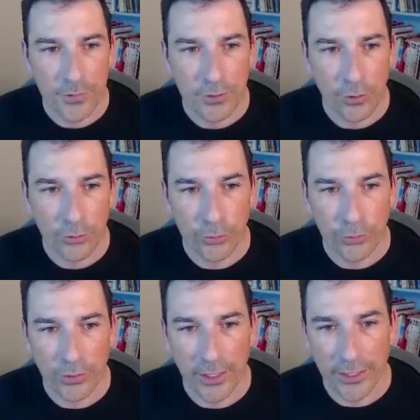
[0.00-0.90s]
go to
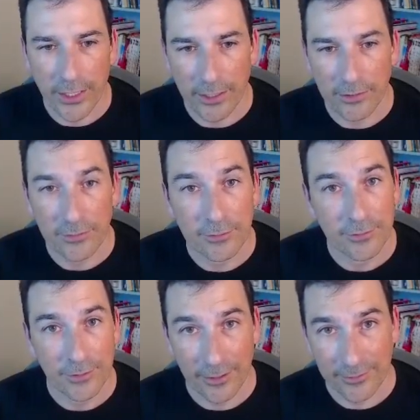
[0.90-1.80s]
the, again,
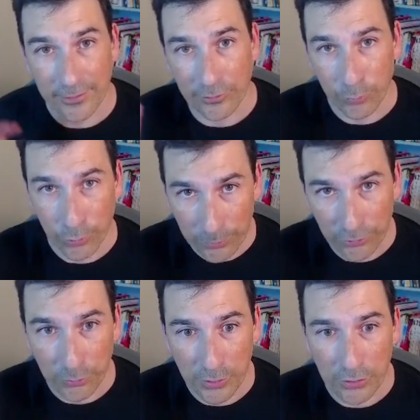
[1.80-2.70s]
as in the
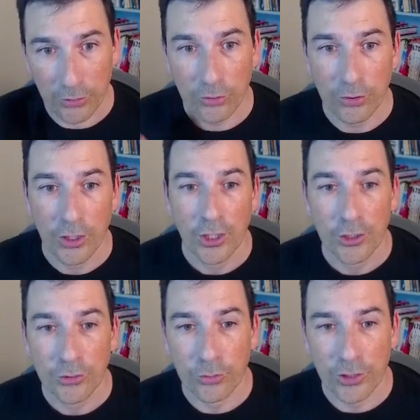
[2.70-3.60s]
previous video,
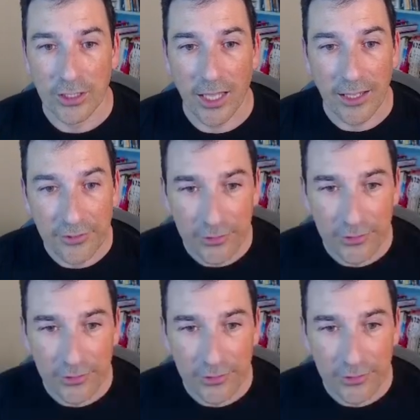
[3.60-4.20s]
to the edge